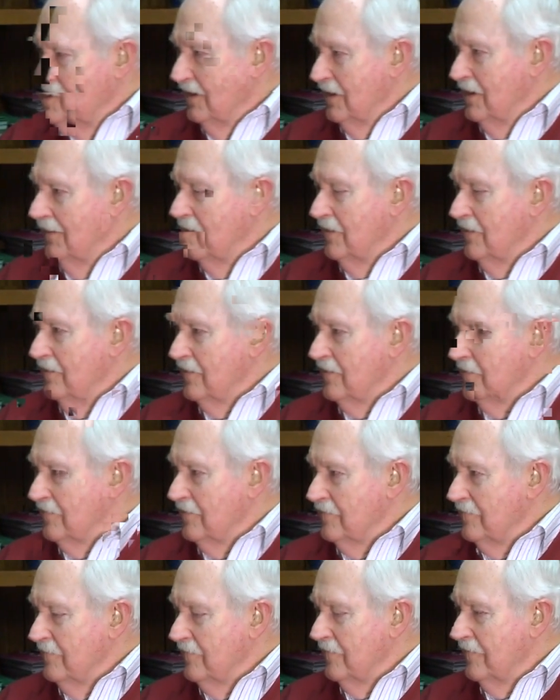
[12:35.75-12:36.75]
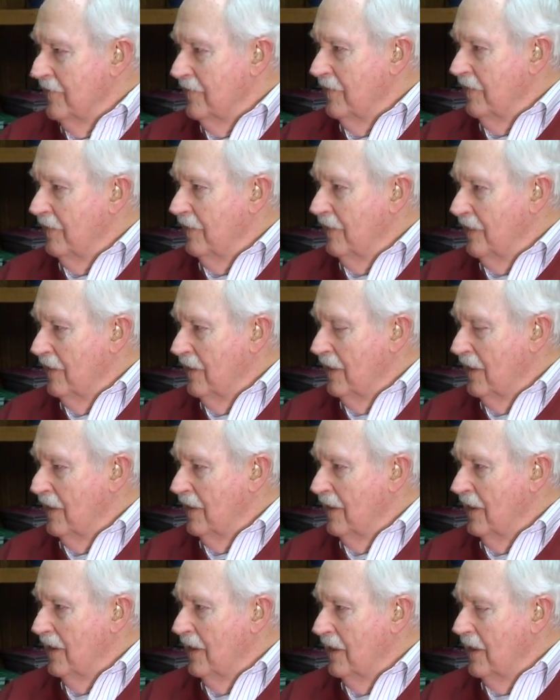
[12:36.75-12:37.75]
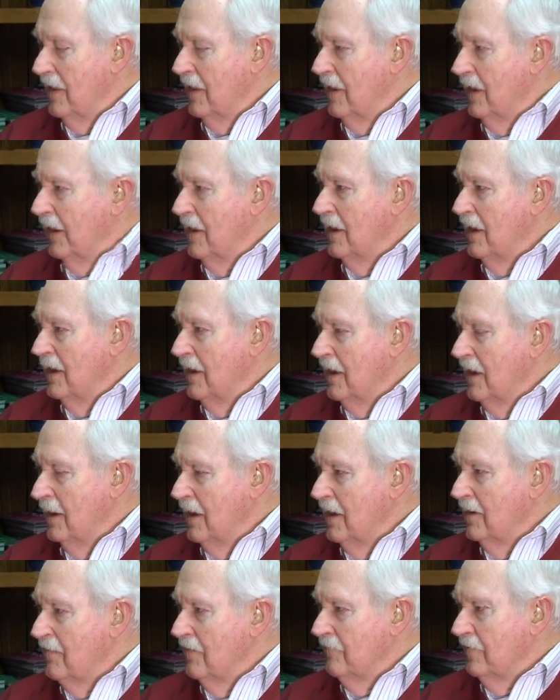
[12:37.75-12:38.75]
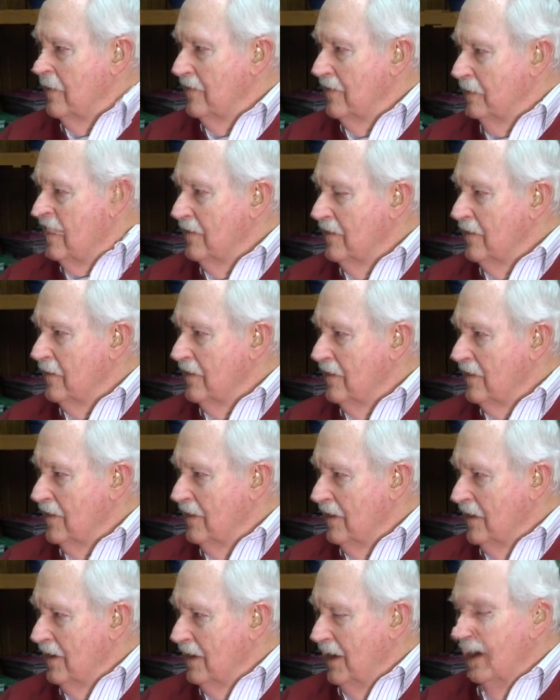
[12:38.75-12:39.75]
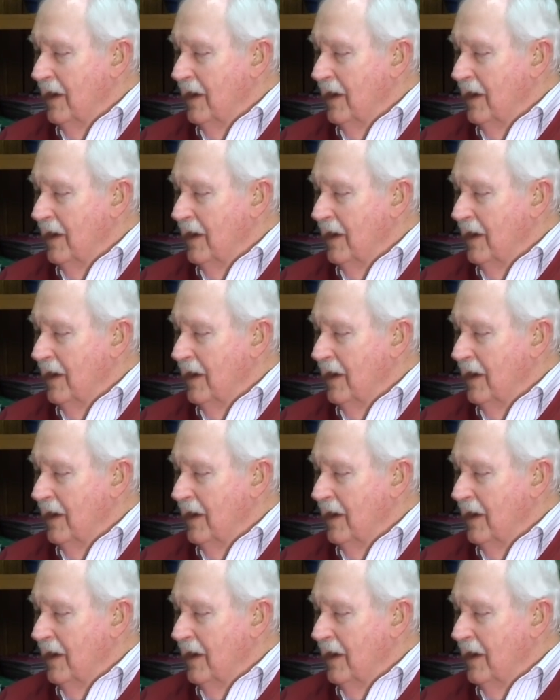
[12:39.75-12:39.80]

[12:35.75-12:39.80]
and you can access it through our website at indianaconsumer.com.